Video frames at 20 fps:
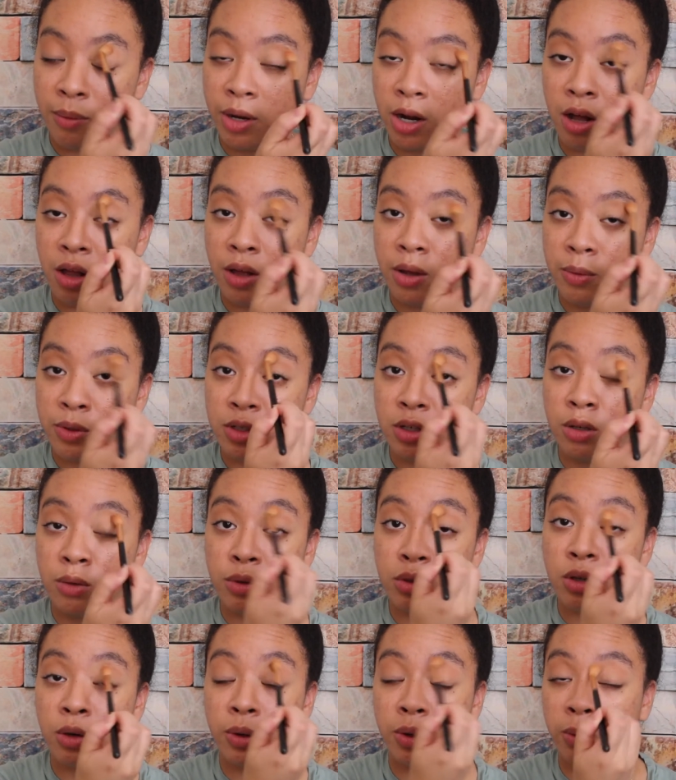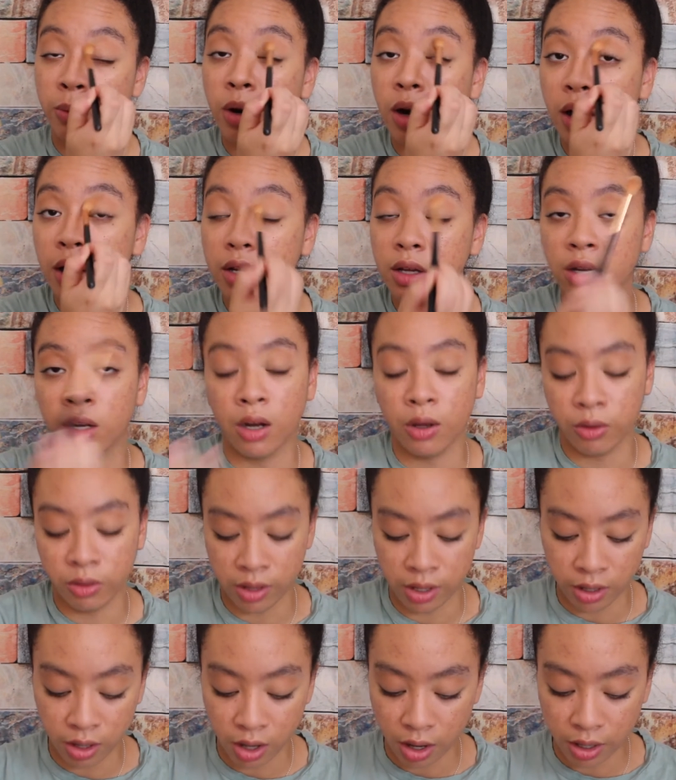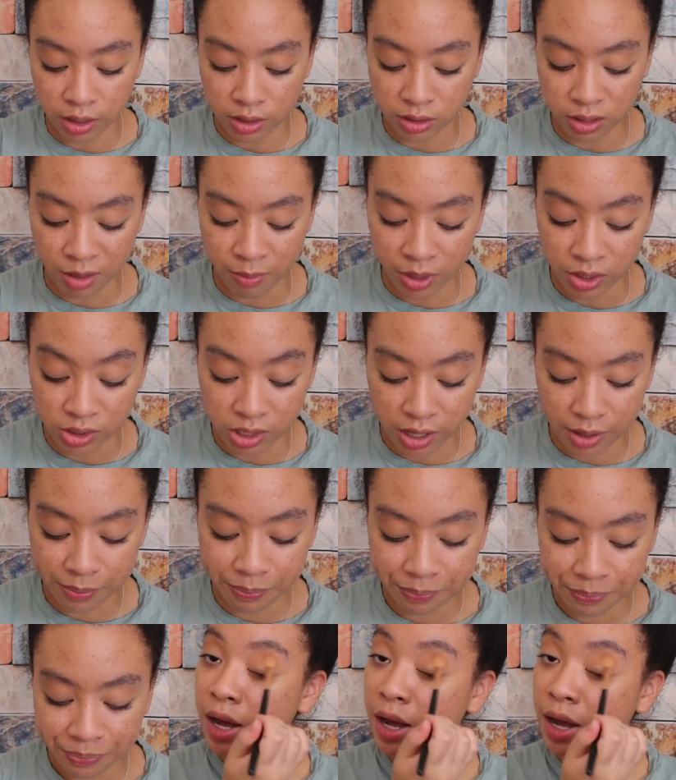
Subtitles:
all I was doing was going to work, you know, thank God I still have my job.